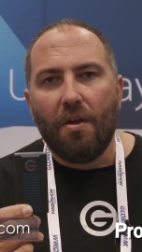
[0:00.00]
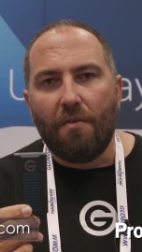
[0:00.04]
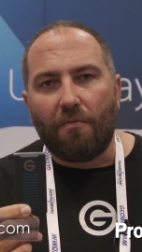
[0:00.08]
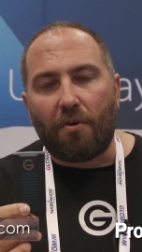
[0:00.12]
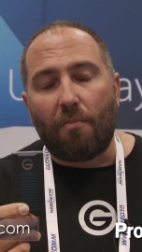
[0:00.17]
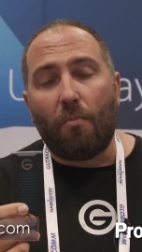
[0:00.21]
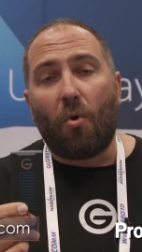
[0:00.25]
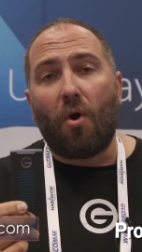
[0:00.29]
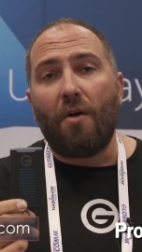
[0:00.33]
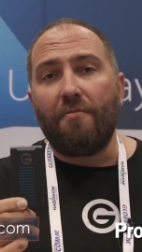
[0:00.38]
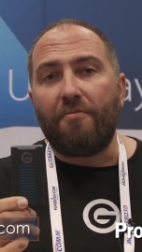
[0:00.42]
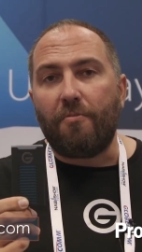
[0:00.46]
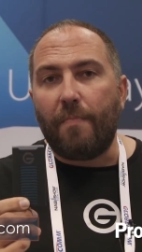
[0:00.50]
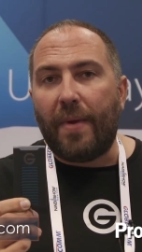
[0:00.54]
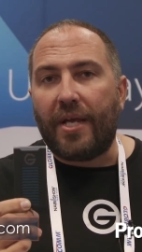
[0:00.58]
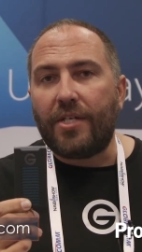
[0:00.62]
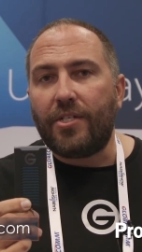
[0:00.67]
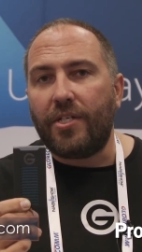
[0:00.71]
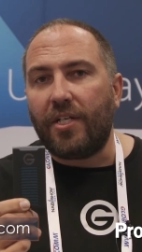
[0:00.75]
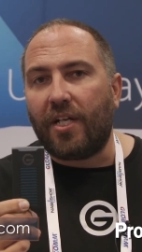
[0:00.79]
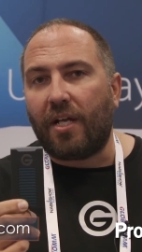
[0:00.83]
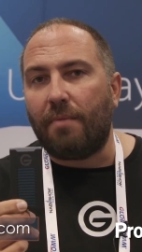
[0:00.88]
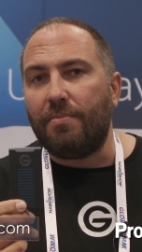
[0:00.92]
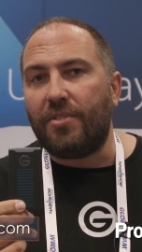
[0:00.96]
For more
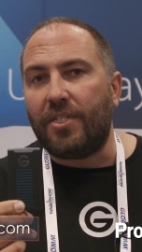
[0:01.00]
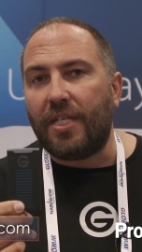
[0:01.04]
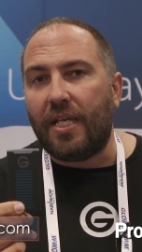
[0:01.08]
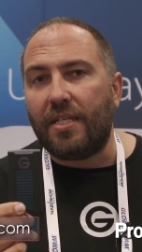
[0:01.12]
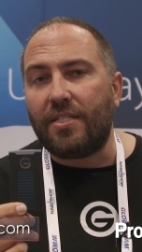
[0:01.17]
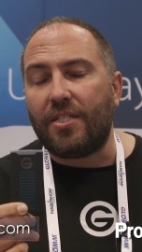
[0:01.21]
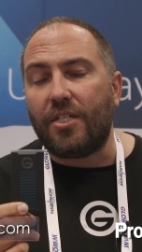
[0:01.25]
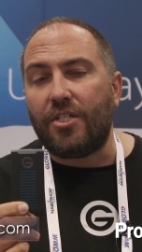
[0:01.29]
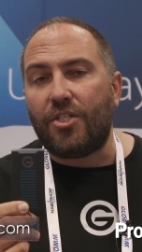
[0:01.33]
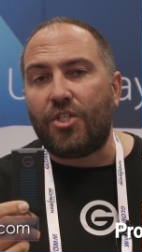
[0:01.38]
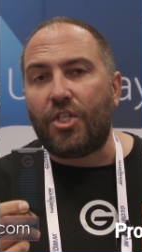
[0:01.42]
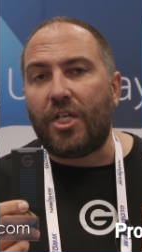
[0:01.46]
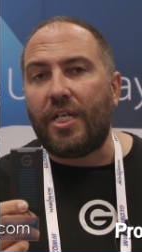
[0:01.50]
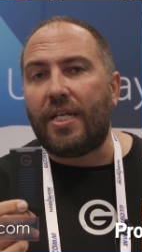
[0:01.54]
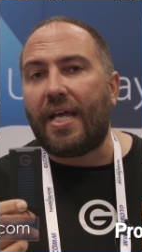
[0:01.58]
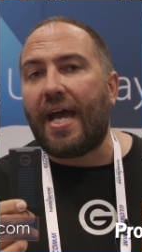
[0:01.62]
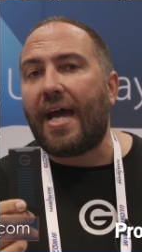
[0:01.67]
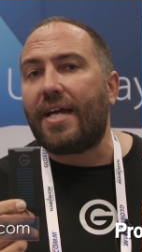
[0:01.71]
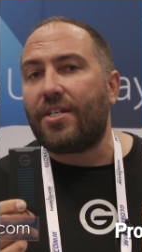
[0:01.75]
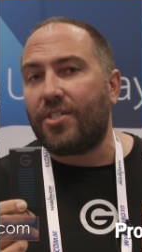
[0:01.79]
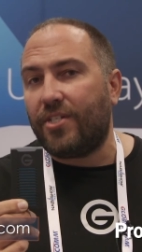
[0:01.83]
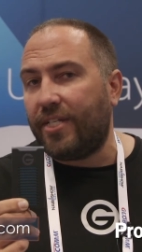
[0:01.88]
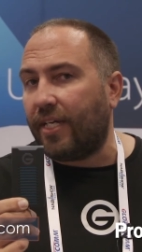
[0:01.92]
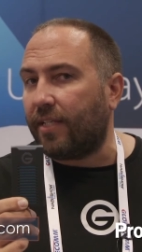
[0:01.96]
information, come see us at G
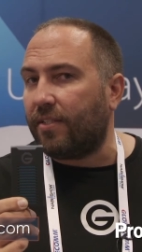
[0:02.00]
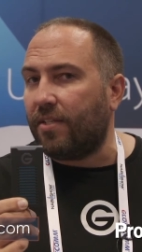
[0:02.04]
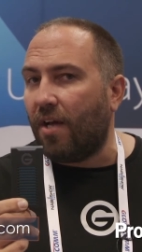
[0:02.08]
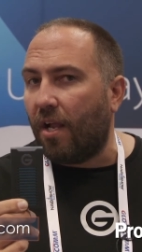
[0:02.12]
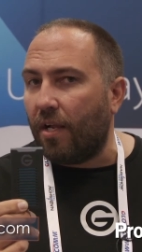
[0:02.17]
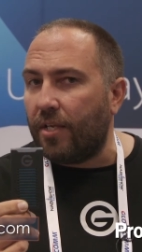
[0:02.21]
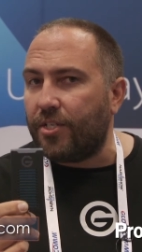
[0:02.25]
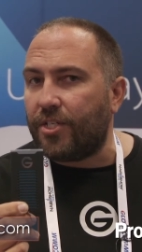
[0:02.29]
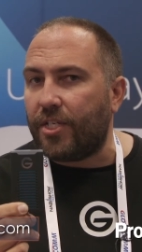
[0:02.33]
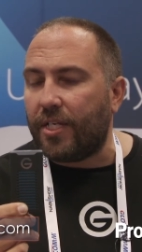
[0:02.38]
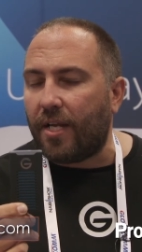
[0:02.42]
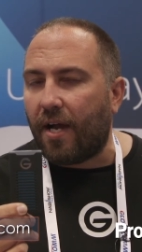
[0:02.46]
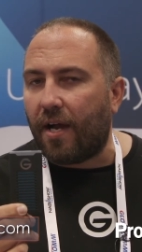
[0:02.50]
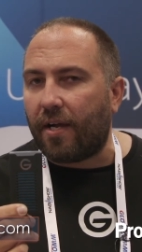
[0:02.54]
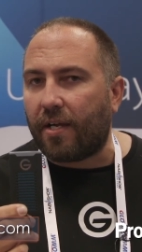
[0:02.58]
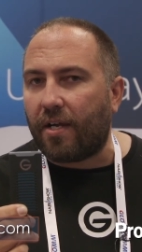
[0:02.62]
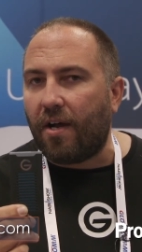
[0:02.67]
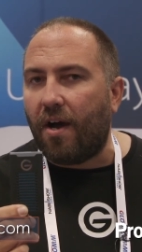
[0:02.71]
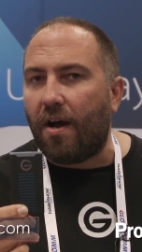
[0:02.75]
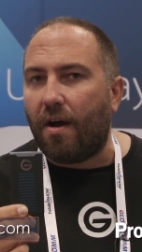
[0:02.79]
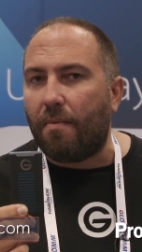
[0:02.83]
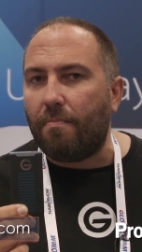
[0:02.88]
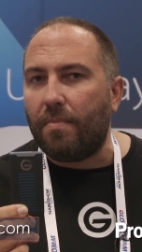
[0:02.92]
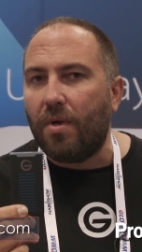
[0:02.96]
dash technology dot
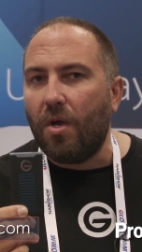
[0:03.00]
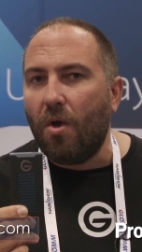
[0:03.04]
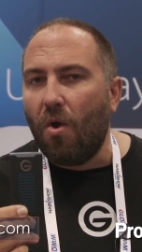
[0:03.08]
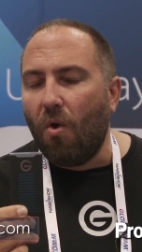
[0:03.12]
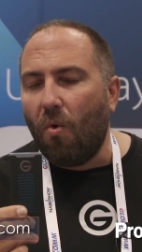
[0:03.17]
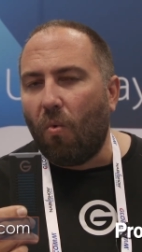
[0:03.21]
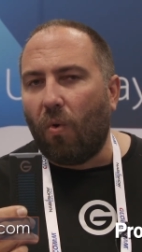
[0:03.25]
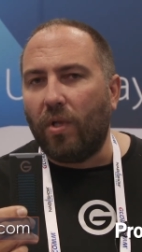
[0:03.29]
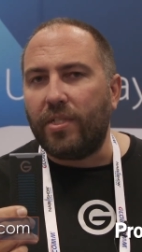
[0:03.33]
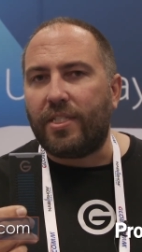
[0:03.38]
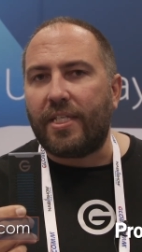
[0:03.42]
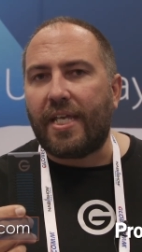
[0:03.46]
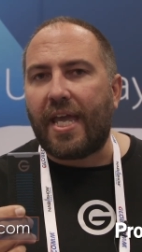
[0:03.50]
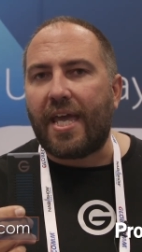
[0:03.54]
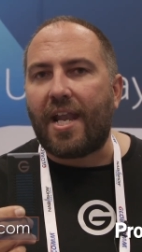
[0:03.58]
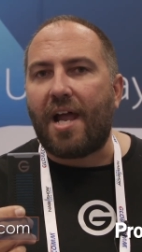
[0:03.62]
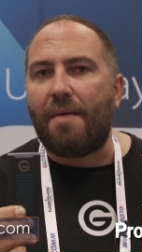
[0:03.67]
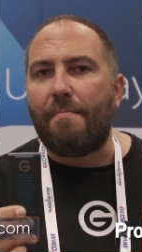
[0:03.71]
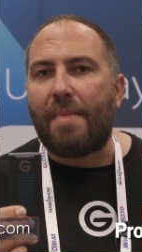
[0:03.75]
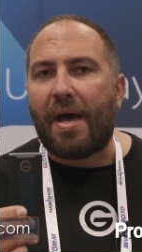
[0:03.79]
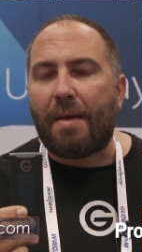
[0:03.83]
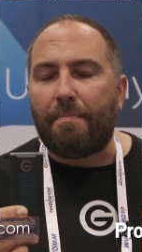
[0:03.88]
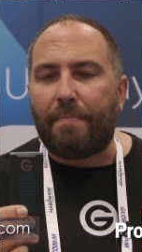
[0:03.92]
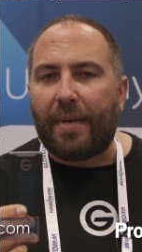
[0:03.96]
com. Once again,
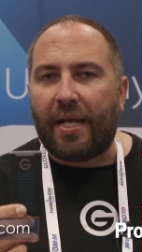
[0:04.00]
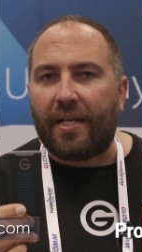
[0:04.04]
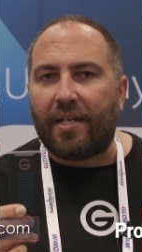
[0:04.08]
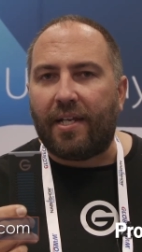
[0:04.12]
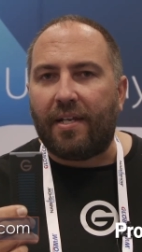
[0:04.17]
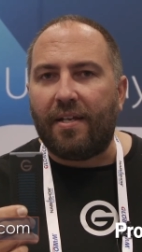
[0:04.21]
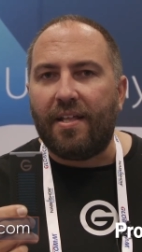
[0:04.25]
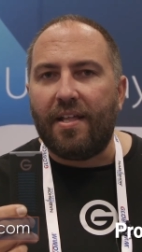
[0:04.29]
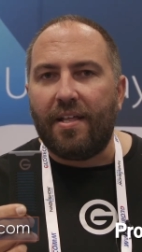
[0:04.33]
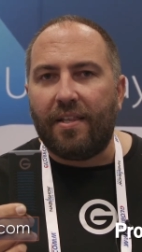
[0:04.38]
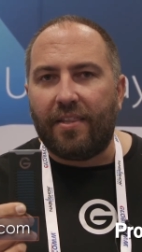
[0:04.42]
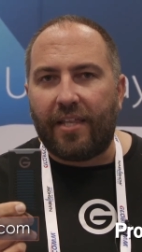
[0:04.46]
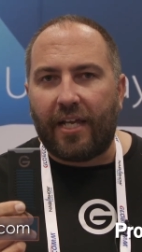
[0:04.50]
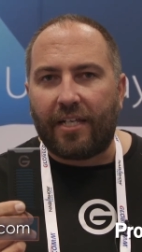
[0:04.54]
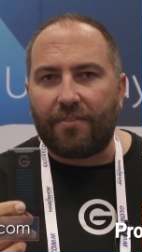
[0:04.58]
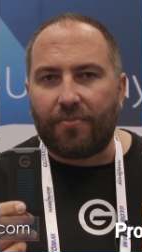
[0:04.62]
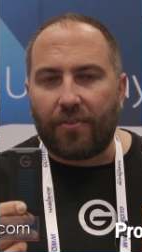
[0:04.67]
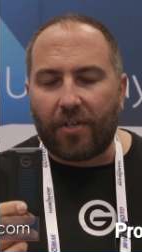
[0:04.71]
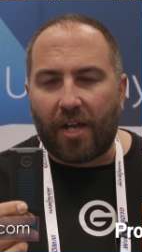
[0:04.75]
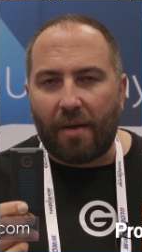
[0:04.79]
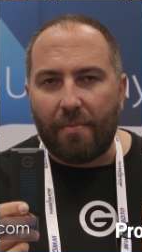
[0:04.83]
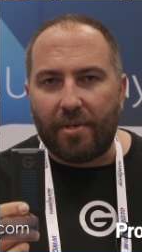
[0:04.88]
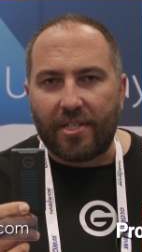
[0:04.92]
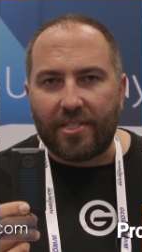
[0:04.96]
I'm Matt Bennion. Thanks
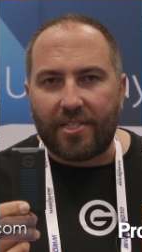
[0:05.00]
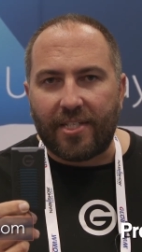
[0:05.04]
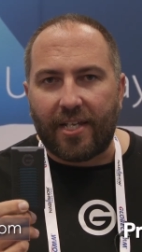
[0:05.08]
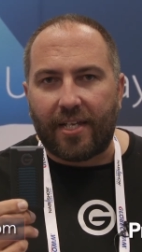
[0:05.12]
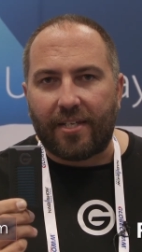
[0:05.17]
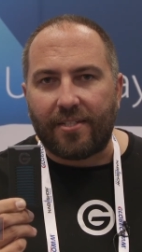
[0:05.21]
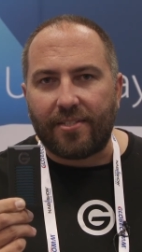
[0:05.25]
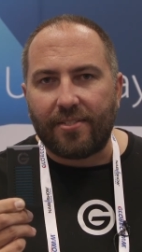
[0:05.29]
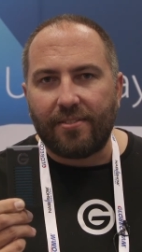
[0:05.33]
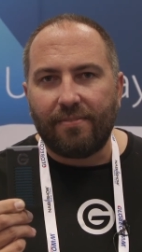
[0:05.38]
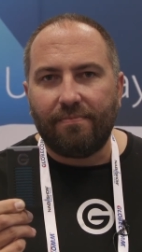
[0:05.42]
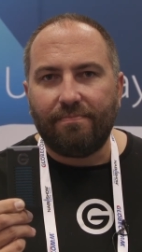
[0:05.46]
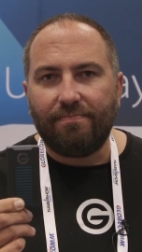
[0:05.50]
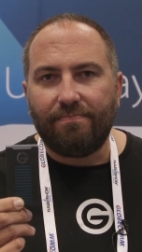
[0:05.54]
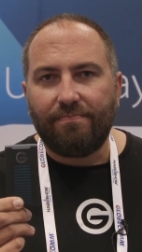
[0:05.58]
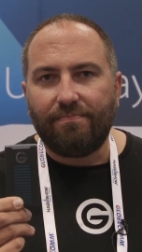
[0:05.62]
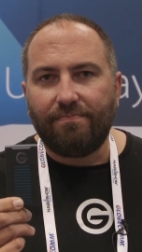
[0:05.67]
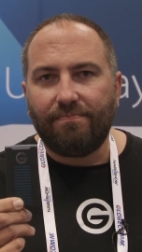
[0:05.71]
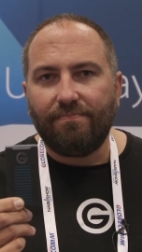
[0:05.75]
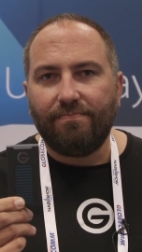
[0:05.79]
for coming to see us.